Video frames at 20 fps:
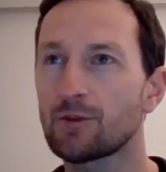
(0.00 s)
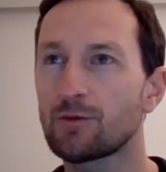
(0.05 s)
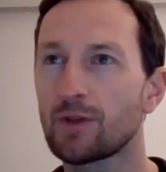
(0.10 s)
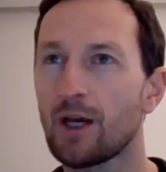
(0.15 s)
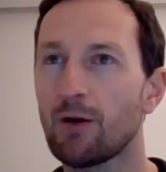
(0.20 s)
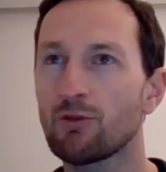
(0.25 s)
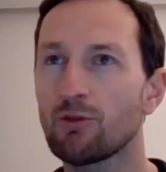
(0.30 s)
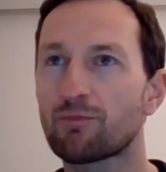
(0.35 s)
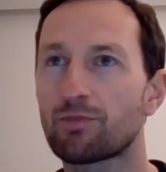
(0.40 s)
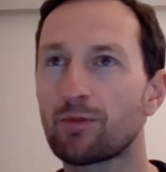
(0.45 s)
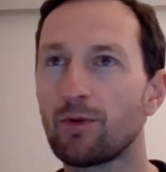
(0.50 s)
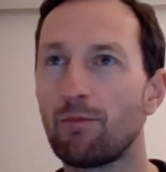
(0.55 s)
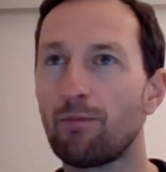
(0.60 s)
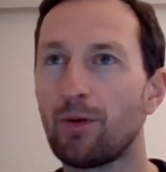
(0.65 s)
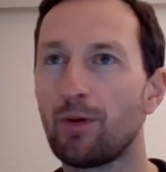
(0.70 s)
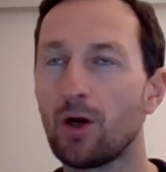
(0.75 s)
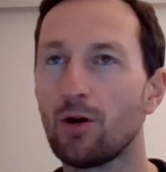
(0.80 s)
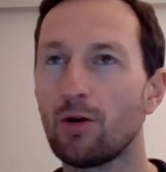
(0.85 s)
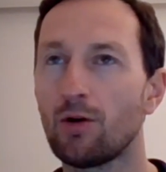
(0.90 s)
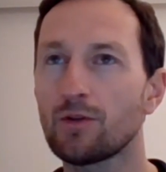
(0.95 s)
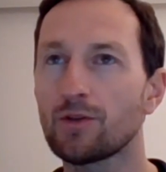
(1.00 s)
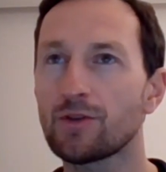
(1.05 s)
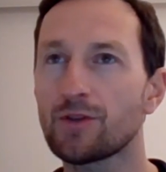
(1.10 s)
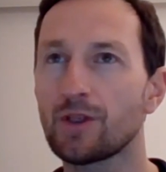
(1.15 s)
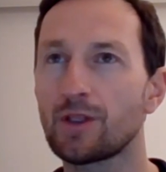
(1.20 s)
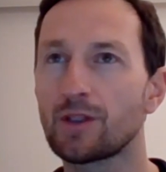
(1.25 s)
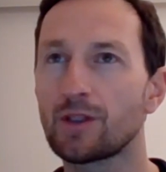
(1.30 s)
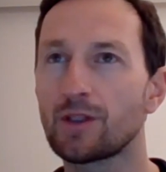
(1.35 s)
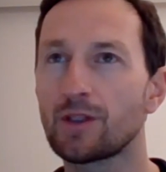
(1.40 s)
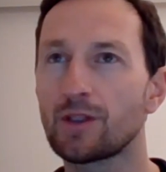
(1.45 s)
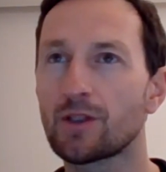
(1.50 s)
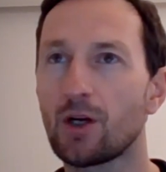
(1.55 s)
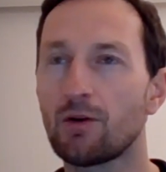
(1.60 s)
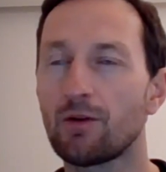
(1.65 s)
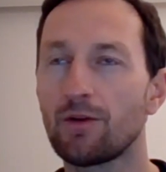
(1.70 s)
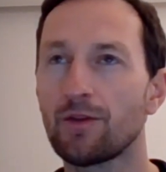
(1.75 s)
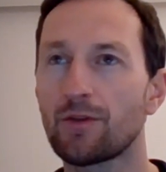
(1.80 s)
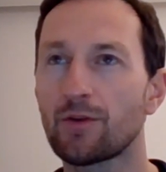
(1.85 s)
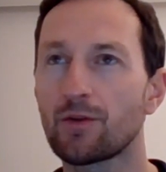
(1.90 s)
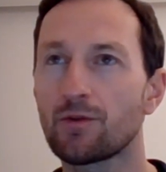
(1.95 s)
was proposed. It's
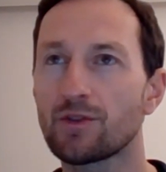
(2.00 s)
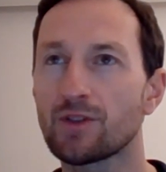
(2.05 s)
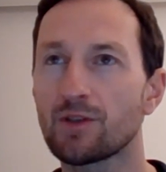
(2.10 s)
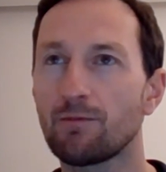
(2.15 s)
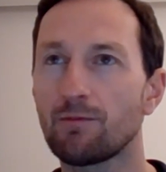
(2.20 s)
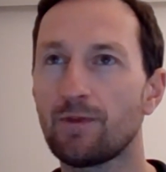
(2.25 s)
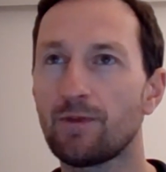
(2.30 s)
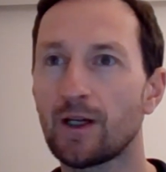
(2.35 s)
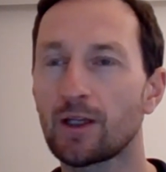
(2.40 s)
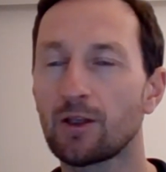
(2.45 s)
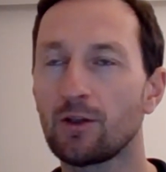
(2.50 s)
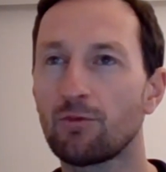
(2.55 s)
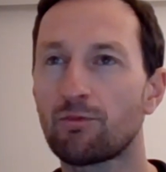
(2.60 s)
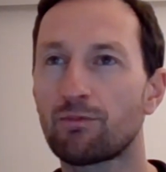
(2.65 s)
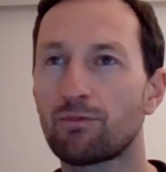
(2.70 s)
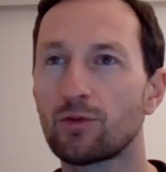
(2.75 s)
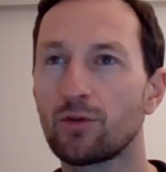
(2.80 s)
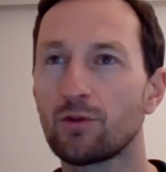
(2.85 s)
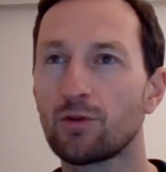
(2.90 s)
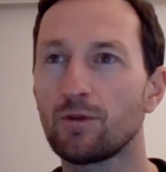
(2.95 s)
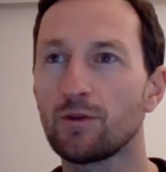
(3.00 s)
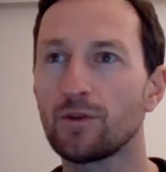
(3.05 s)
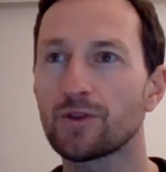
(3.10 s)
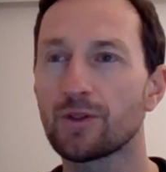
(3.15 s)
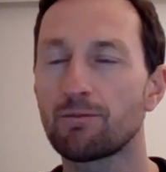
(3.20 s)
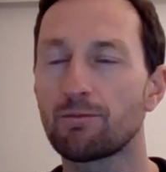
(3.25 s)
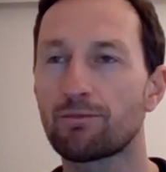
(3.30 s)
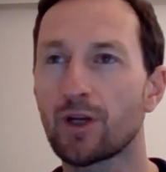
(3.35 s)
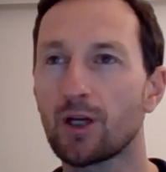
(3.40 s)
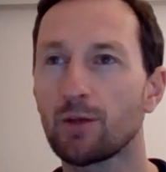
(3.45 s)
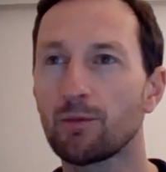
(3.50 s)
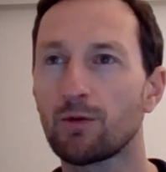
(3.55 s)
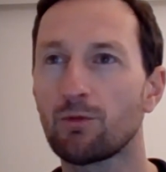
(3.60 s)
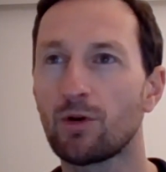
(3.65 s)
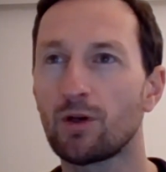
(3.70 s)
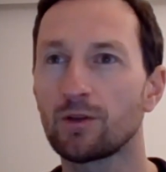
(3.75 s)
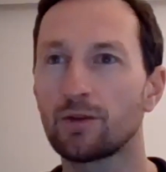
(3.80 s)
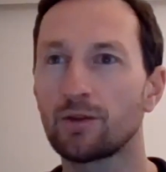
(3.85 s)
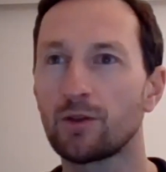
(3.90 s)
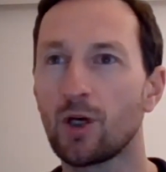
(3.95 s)
going through some final approvals. It probably
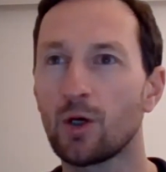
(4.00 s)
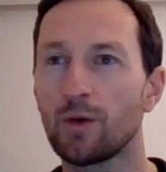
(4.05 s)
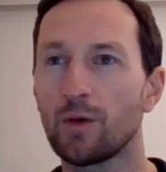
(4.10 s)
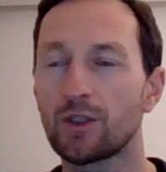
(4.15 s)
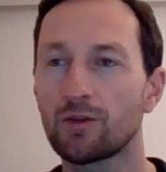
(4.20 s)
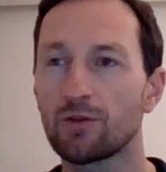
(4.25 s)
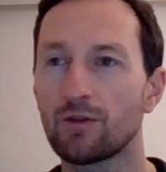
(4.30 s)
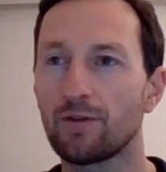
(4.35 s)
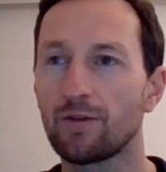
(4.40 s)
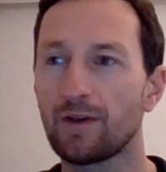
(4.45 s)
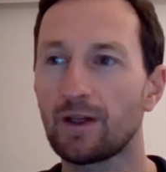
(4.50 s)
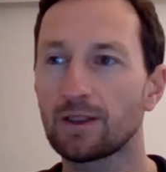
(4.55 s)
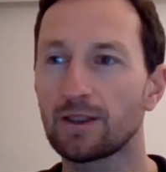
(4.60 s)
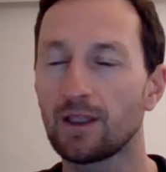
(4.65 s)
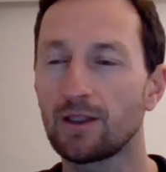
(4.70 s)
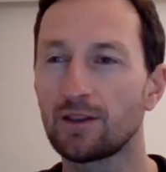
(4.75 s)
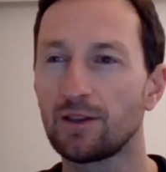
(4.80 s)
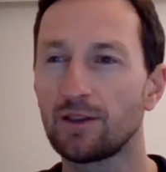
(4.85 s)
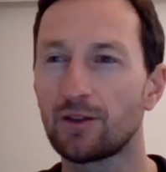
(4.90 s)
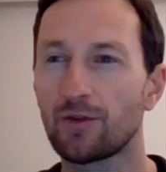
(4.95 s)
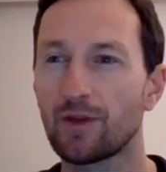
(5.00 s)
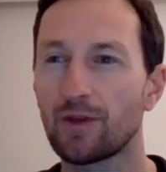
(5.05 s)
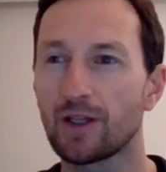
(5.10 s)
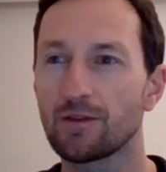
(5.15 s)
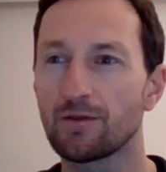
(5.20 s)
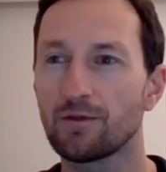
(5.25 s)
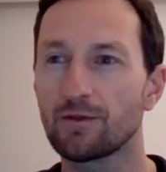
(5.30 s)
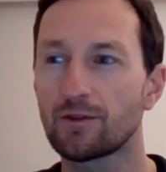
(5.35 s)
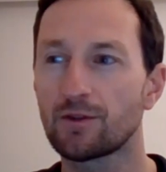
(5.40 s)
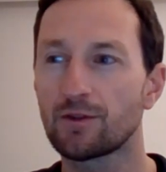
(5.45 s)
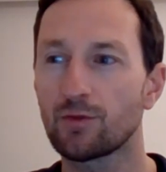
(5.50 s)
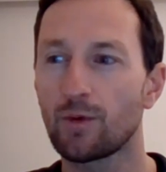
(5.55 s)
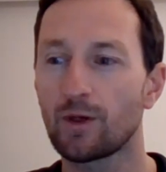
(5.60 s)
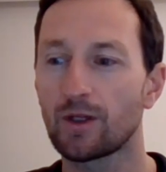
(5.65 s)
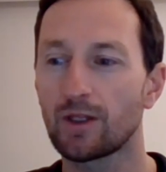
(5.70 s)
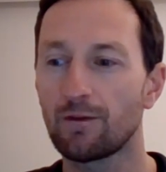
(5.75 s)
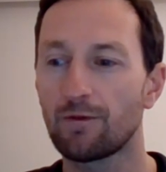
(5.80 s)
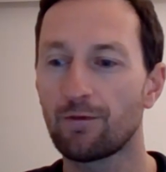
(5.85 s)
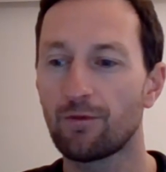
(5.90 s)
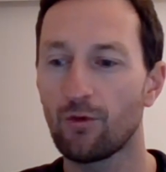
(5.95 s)
won't go into effect until
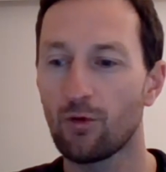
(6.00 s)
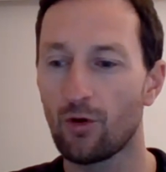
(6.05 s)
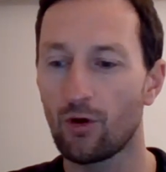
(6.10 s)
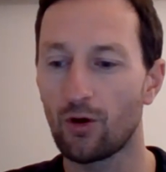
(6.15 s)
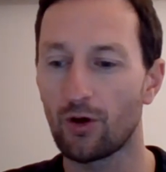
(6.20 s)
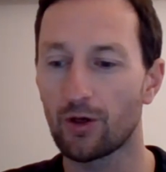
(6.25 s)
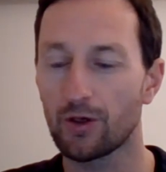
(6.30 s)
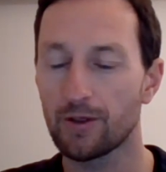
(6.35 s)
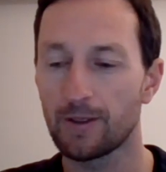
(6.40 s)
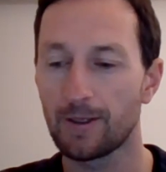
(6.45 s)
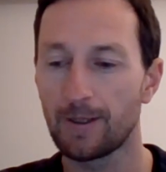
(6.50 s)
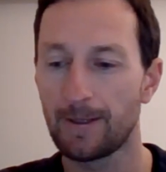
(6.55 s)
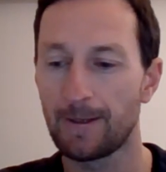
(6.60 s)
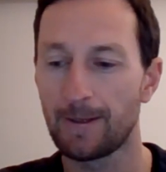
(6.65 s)
2024,